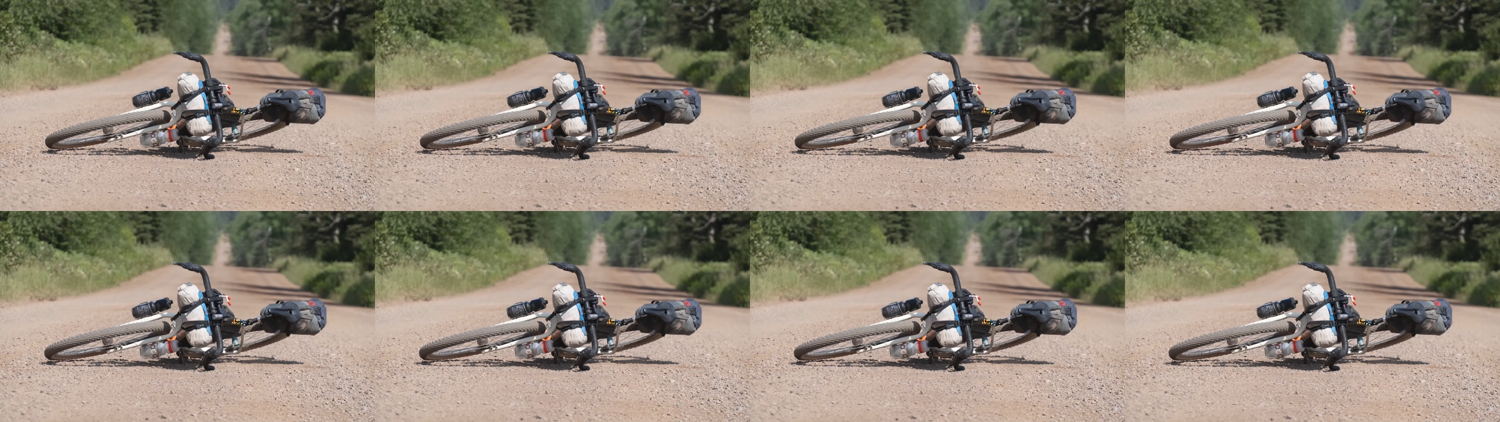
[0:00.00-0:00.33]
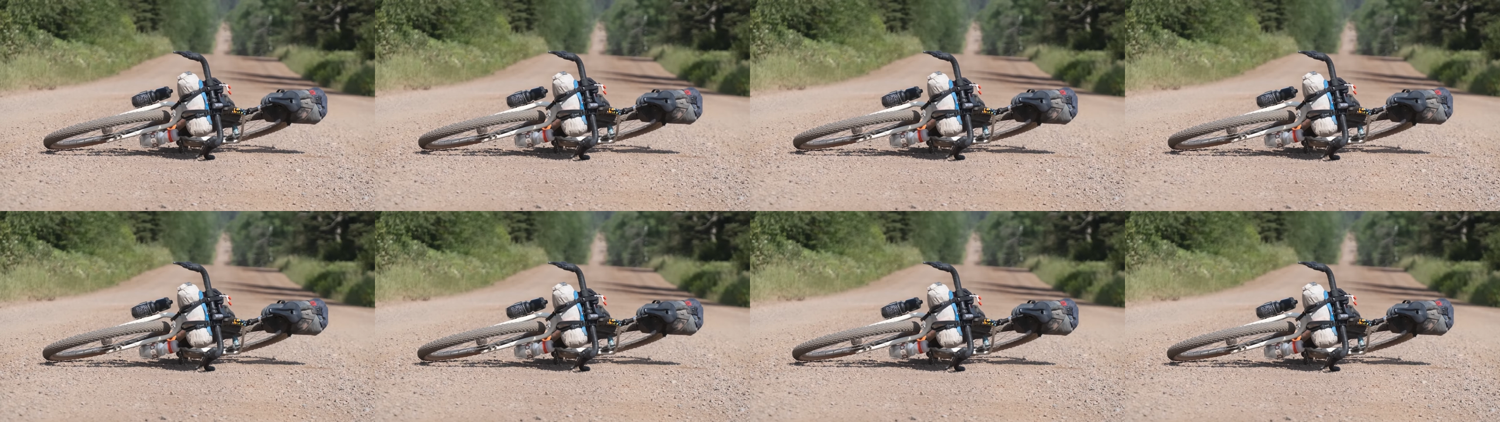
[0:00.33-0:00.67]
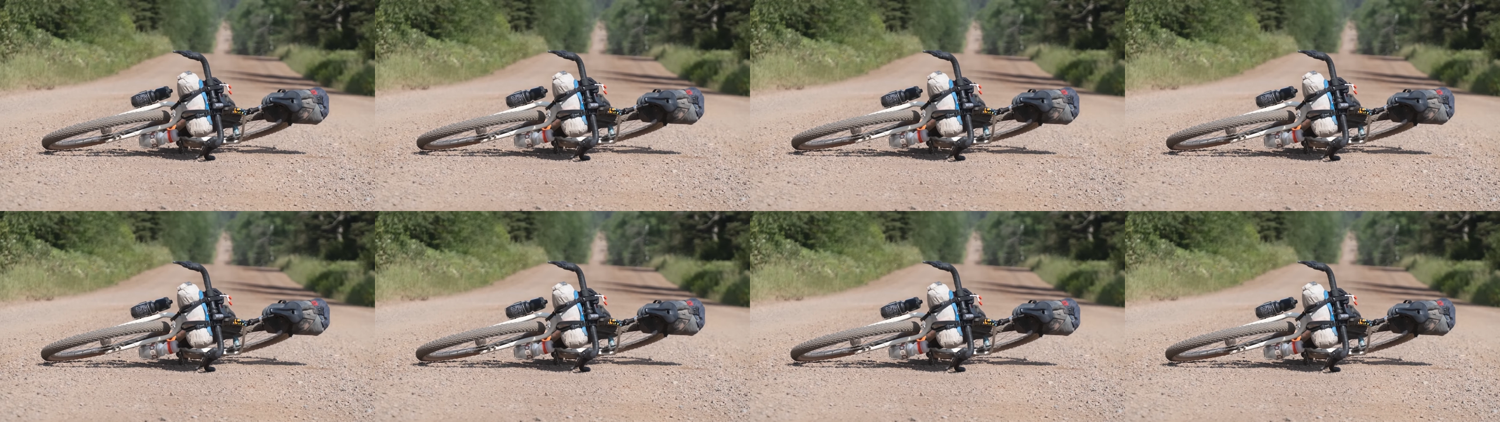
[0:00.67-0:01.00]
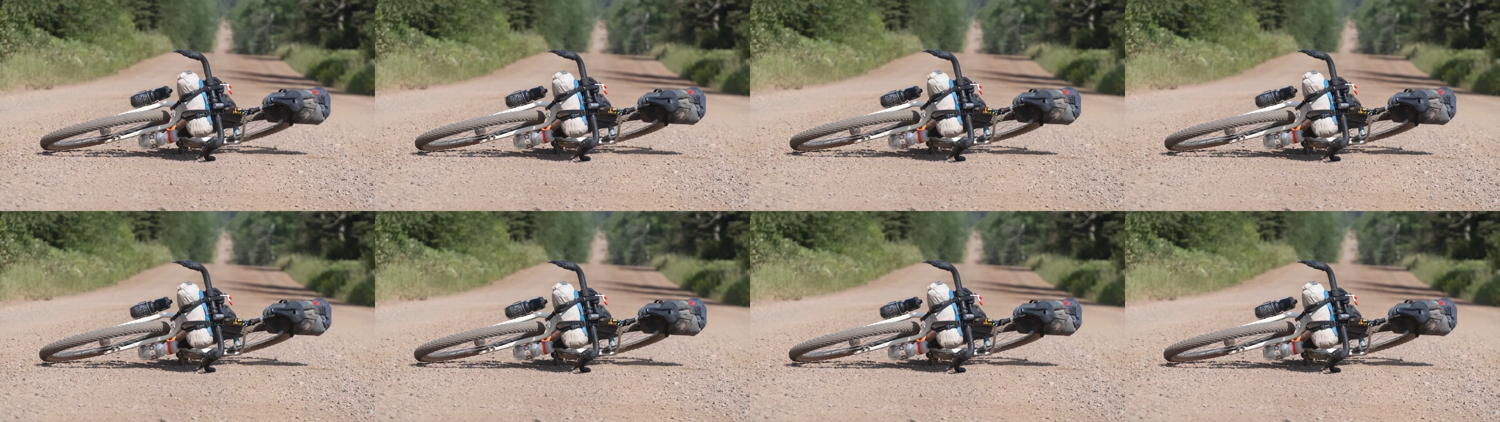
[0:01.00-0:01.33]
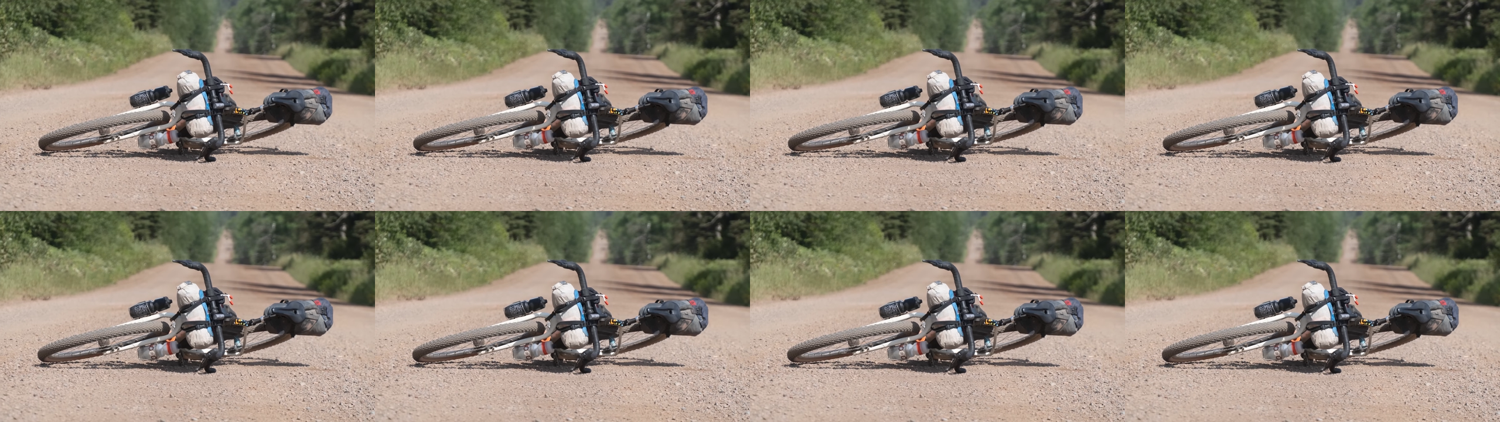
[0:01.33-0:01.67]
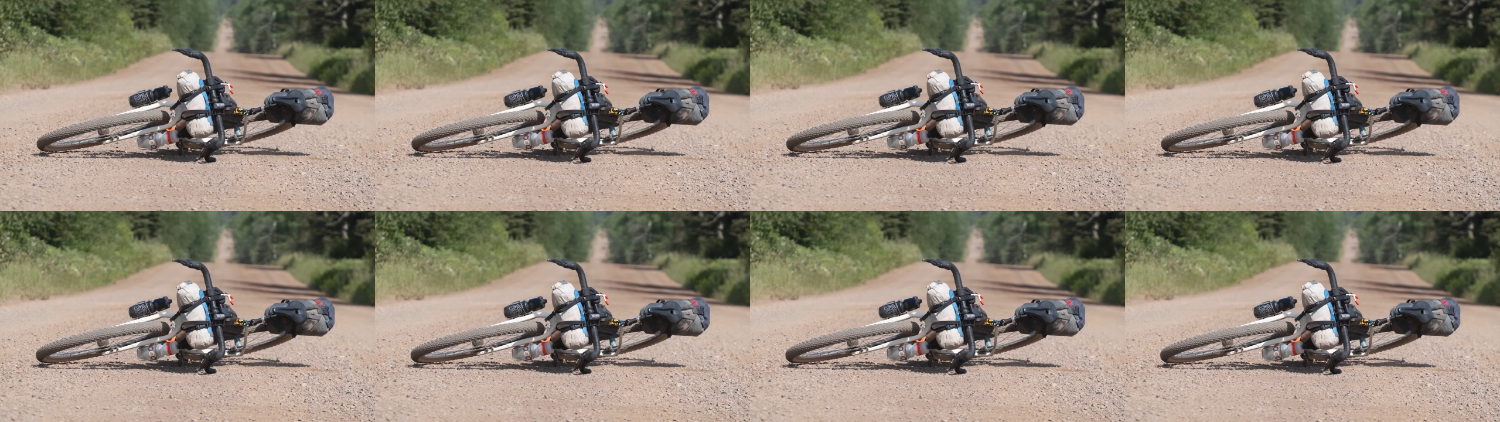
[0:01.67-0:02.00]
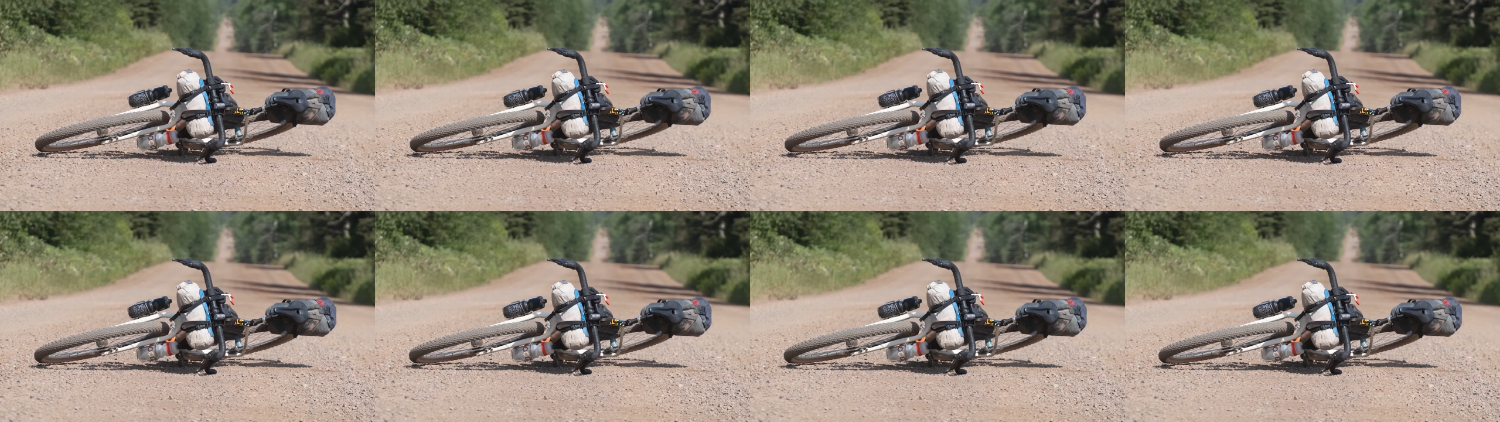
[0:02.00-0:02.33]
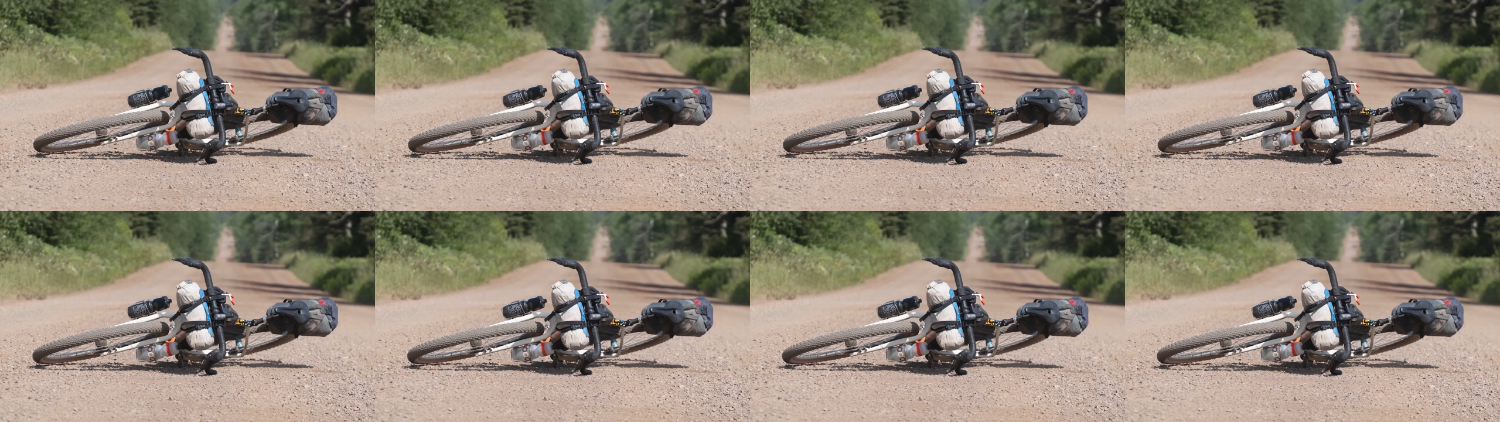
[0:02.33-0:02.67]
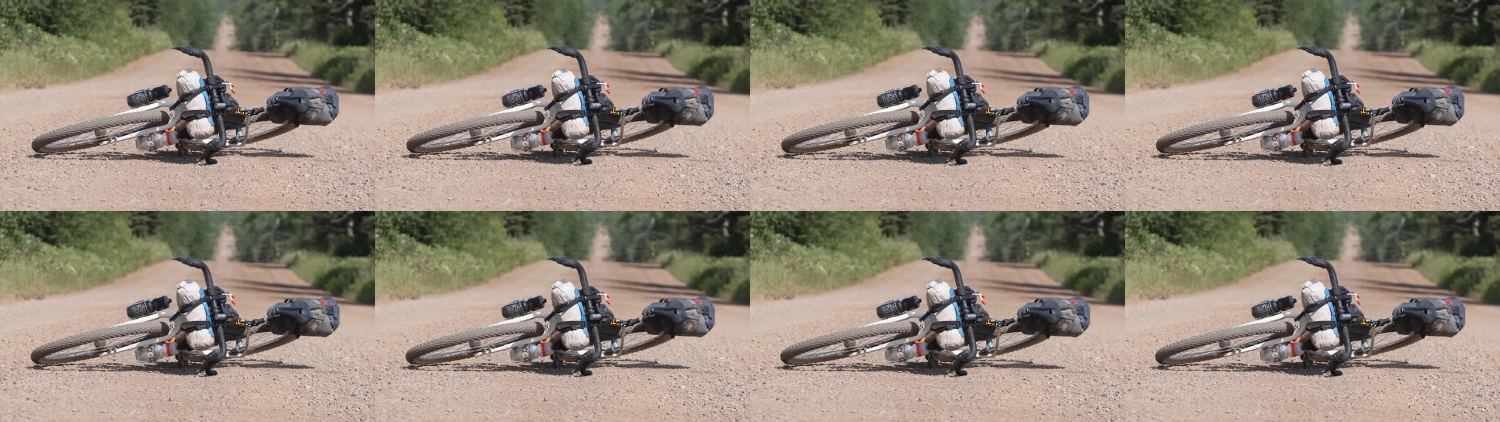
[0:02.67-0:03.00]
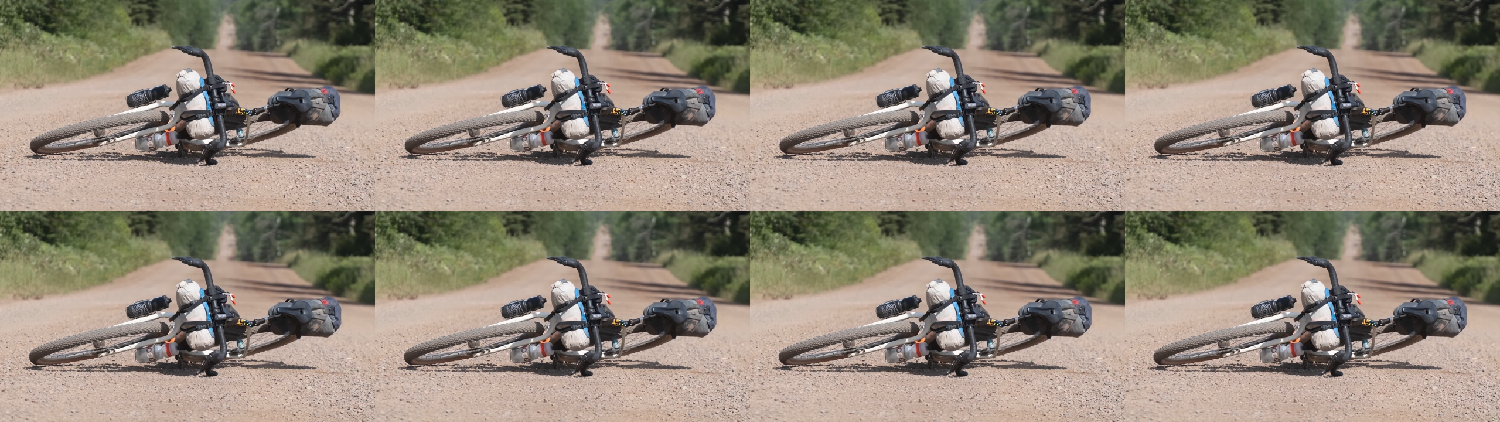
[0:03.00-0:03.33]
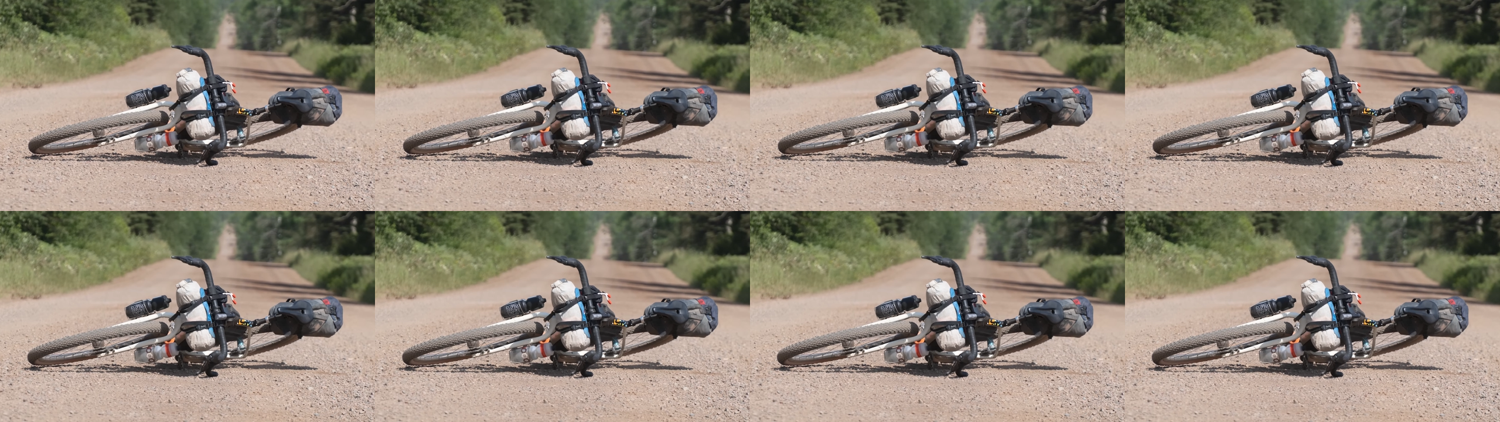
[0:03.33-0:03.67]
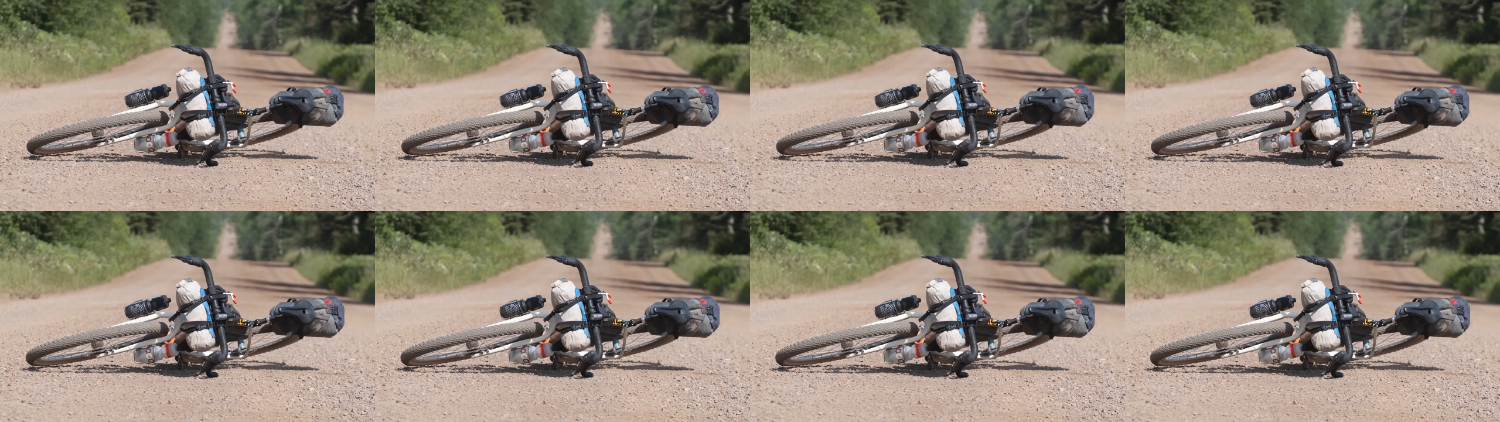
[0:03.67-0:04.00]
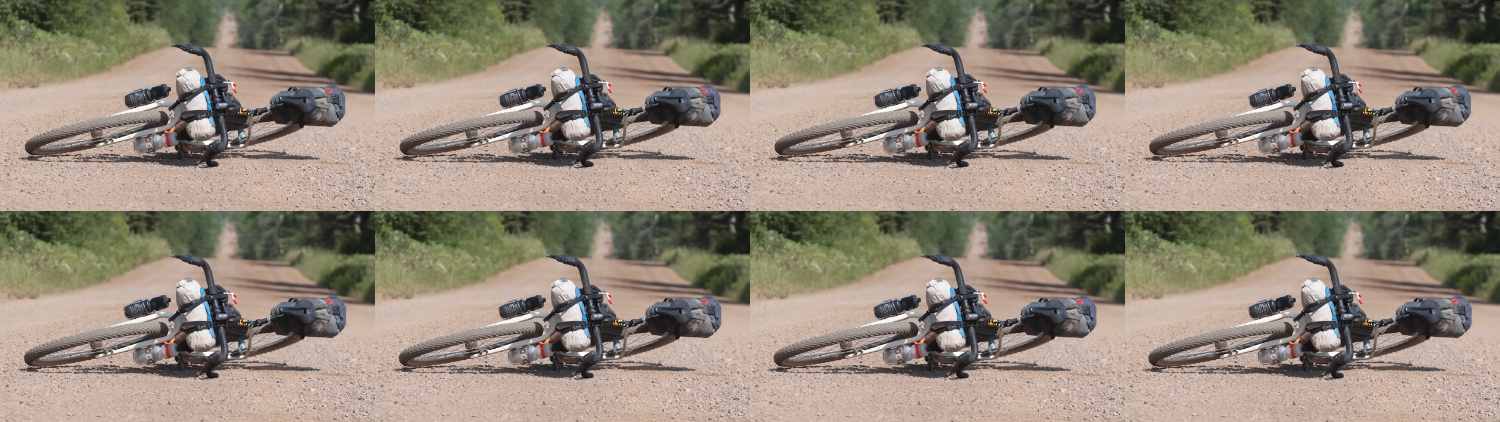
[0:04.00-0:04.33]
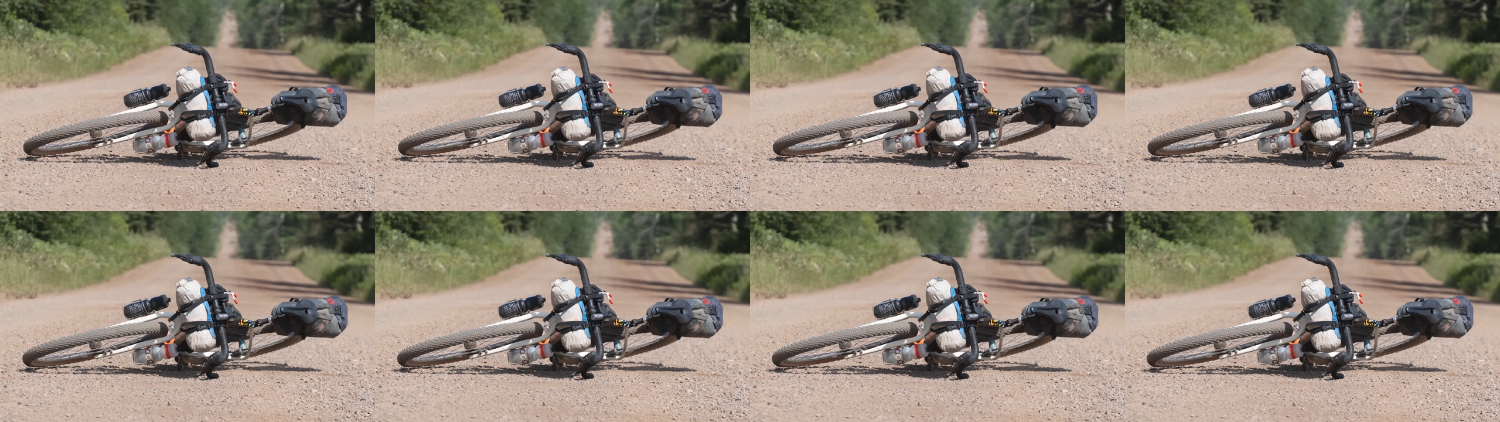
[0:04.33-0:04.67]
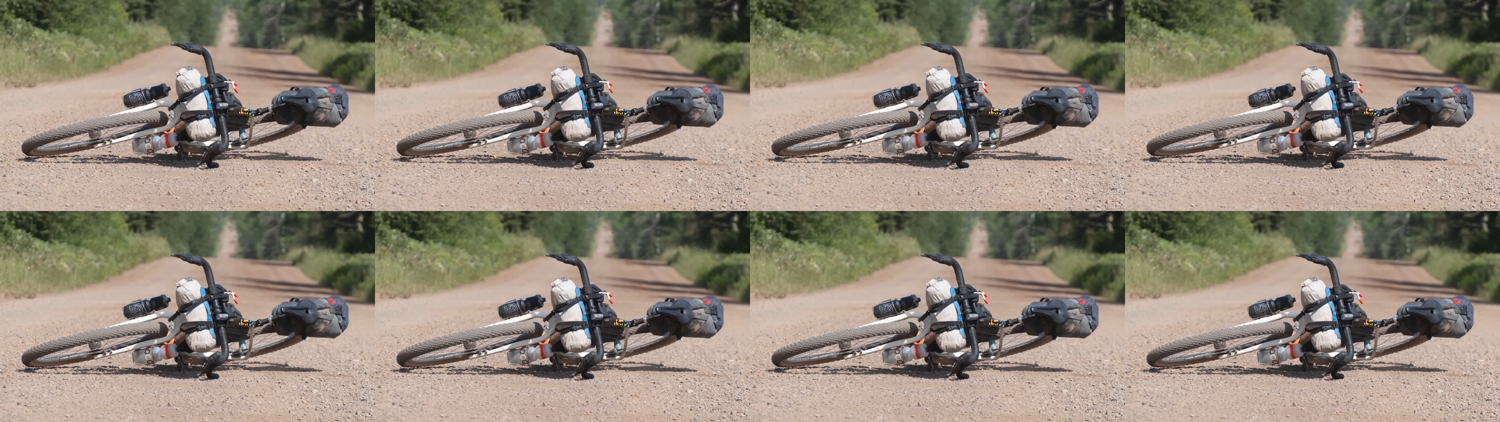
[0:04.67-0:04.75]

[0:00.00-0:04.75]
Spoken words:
Nobody's mouth can be seen.